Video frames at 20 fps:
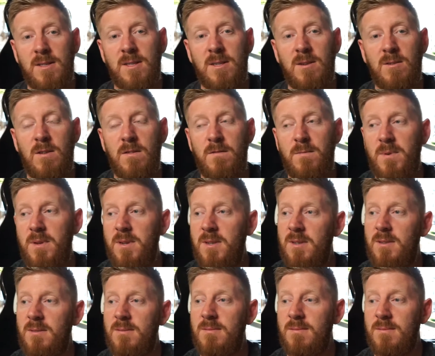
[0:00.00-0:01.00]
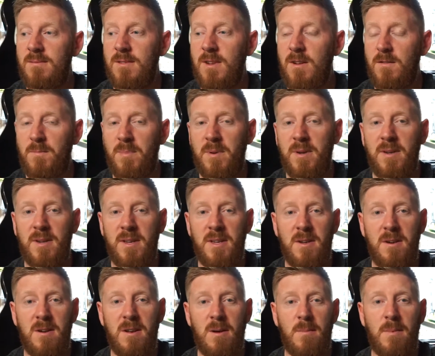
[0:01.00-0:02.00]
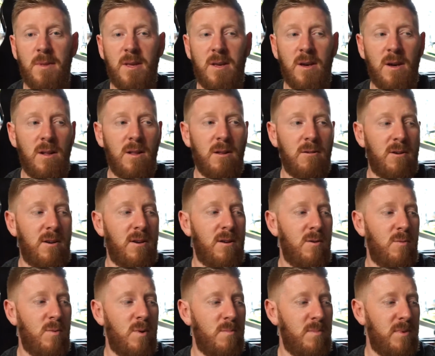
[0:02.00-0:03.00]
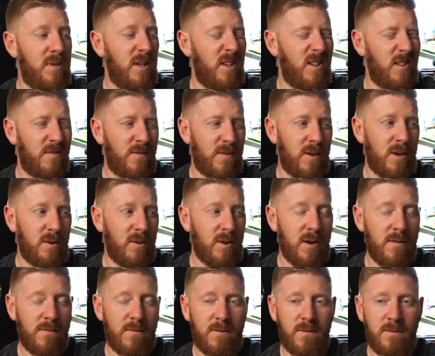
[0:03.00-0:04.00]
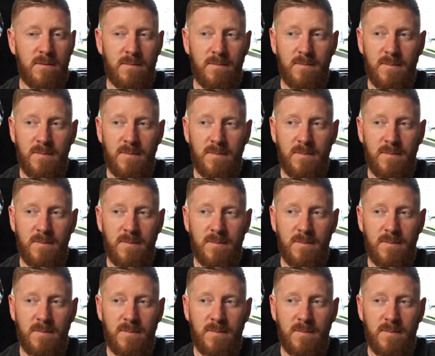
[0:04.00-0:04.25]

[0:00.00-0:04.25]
So I've been hitting up the color. I got one particular photograph